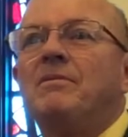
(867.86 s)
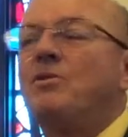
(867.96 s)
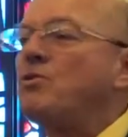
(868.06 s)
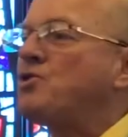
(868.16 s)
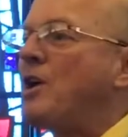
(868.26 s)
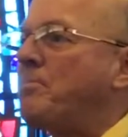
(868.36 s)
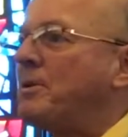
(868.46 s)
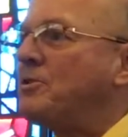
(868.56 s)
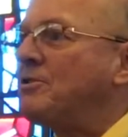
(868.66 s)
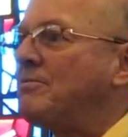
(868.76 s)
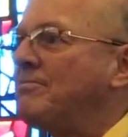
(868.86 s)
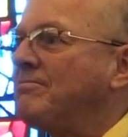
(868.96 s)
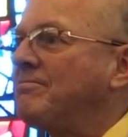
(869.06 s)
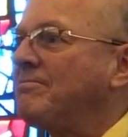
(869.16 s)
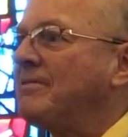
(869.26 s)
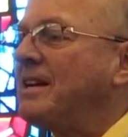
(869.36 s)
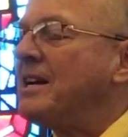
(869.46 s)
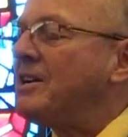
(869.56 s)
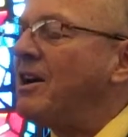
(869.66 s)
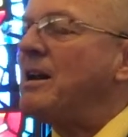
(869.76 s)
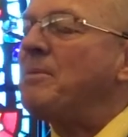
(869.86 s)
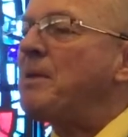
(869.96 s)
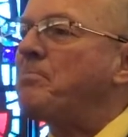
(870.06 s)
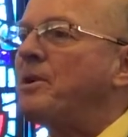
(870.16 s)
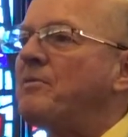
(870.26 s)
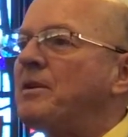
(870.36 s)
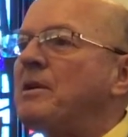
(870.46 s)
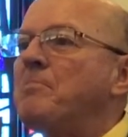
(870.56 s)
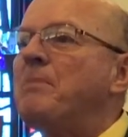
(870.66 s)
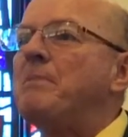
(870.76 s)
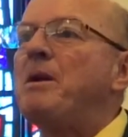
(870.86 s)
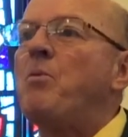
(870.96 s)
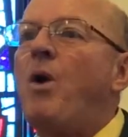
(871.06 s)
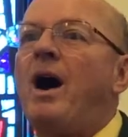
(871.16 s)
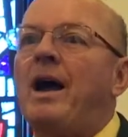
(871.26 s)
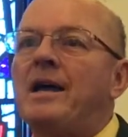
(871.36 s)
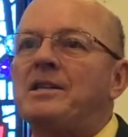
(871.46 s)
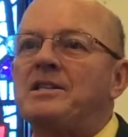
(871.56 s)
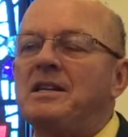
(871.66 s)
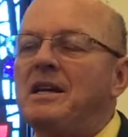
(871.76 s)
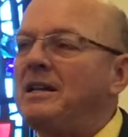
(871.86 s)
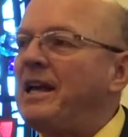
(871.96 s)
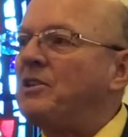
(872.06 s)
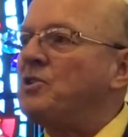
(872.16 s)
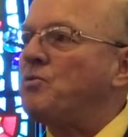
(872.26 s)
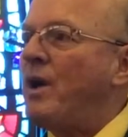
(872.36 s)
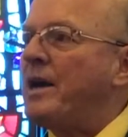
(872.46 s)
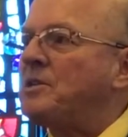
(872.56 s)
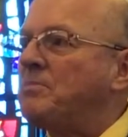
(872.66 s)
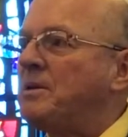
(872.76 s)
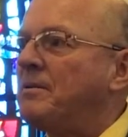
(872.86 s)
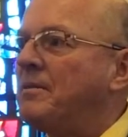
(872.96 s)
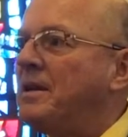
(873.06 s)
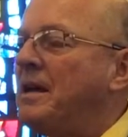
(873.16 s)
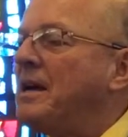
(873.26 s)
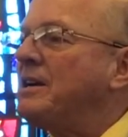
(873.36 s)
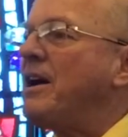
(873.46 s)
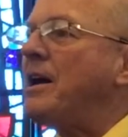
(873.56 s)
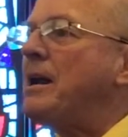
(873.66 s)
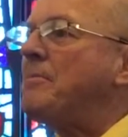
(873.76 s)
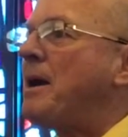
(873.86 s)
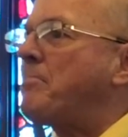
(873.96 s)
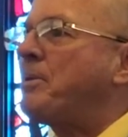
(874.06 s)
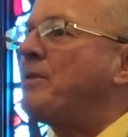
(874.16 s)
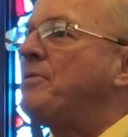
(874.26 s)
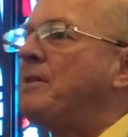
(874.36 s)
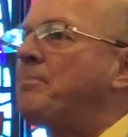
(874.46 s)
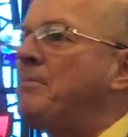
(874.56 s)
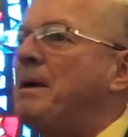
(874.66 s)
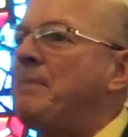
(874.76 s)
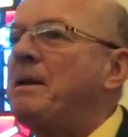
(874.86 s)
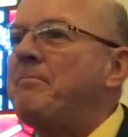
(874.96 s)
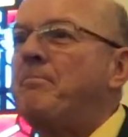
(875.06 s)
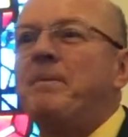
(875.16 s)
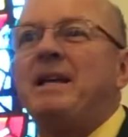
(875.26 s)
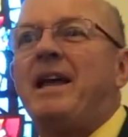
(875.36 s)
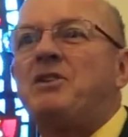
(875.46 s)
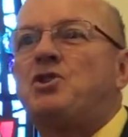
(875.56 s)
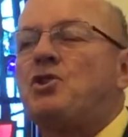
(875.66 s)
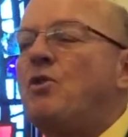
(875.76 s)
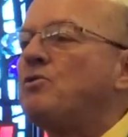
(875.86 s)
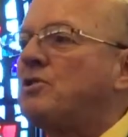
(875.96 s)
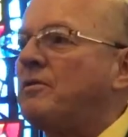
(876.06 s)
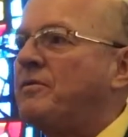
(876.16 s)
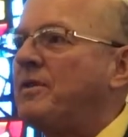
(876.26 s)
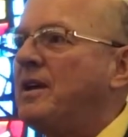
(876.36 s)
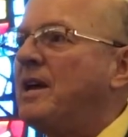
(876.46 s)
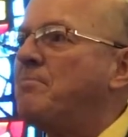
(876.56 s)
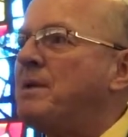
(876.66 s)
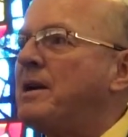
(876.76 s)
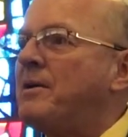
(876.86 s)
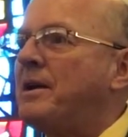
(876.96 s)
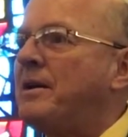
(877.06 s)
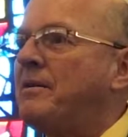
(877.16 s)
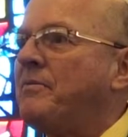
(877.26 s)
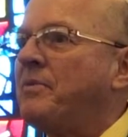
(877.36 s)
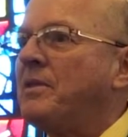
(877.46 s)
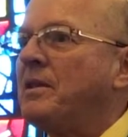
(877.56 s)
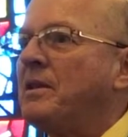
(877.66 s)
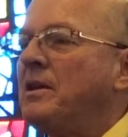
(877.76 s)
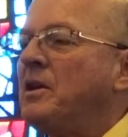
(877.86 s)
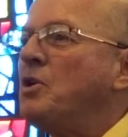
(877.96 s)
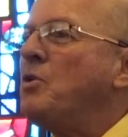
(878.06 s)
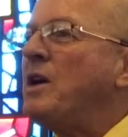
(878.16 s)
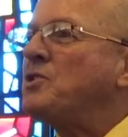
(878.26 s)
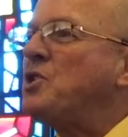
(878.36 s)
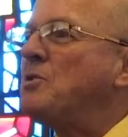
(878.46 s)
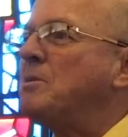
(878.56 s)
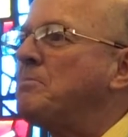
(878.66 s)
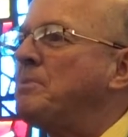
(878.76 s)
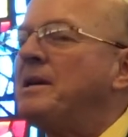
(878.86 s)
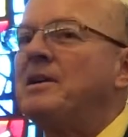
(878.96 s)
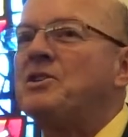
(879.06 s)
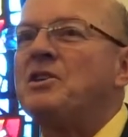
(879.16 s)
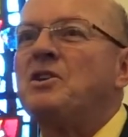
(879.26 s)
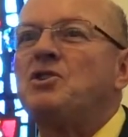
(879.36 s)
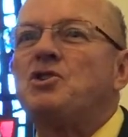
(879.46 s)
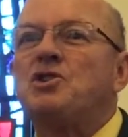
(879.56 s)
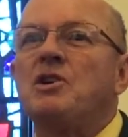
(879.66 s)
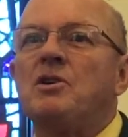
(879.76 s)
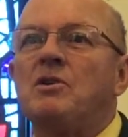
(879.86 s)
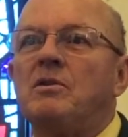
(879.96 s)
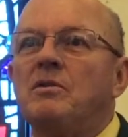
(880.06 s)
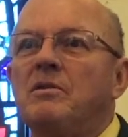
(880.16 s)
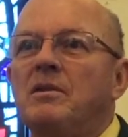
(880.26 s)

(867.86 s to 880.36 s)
those shepherds. God, I'm not perfect. Make me wise like those wise men. God, I'm not perfect, but make me be like Joseph and Mary, who as human beings still